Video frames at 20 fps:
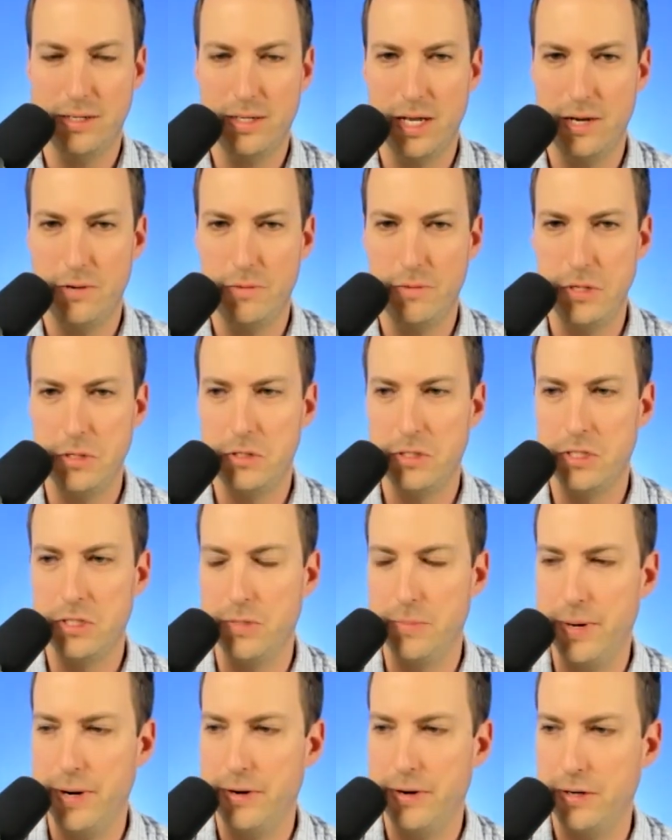kind of reduces
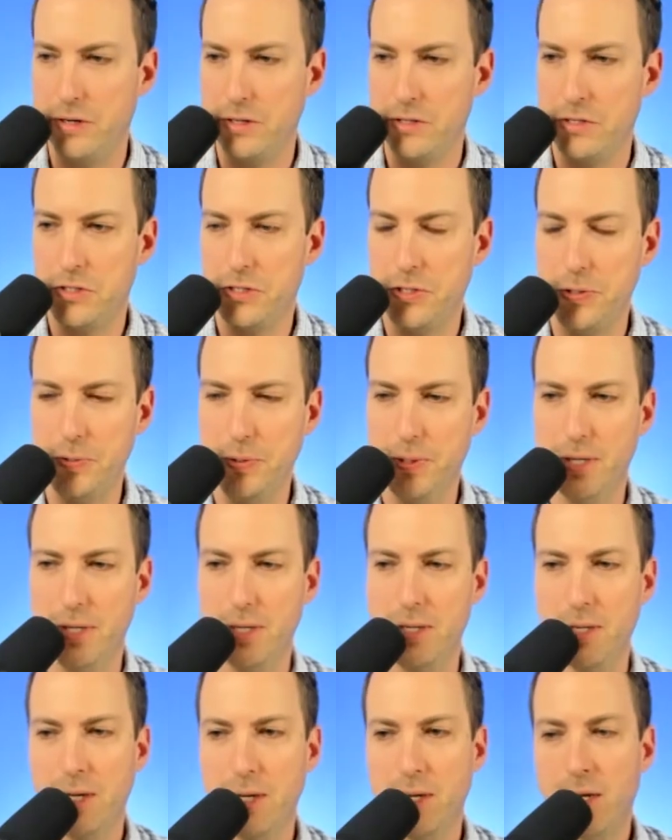the barriers to
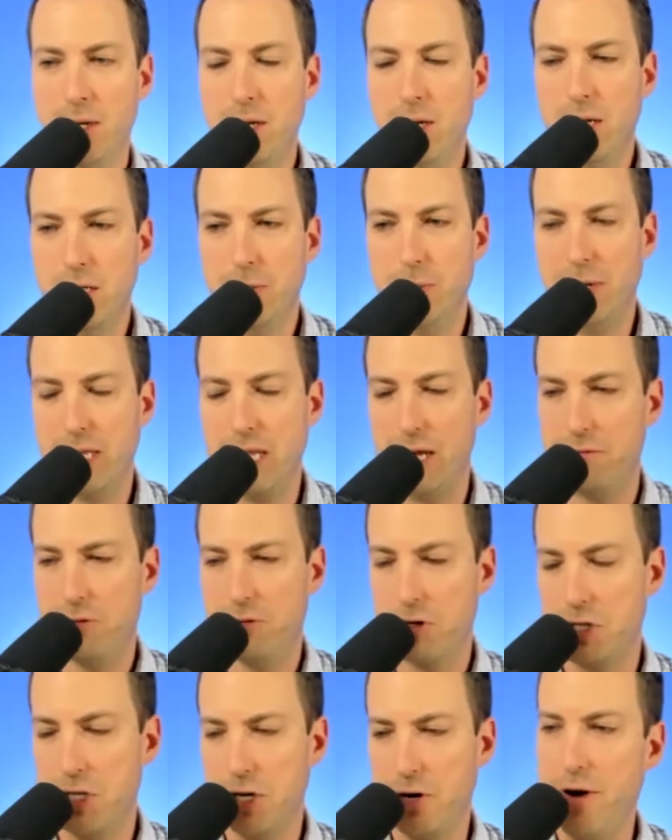make that
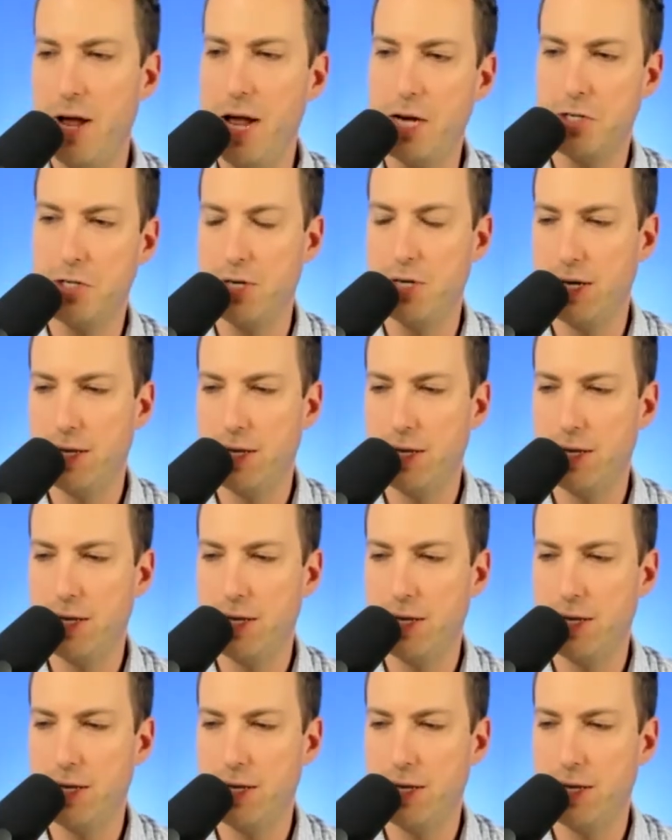first interaction.